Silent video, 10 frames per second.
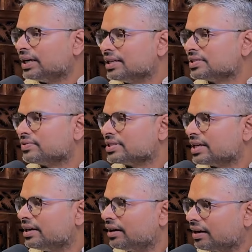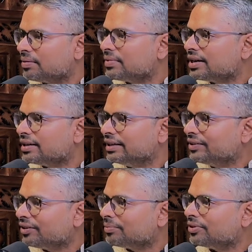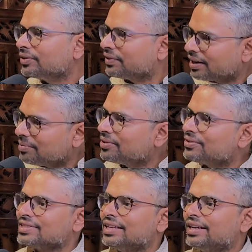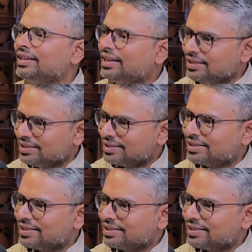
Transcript: dance was there in drama and equal amount of drama was there in dance.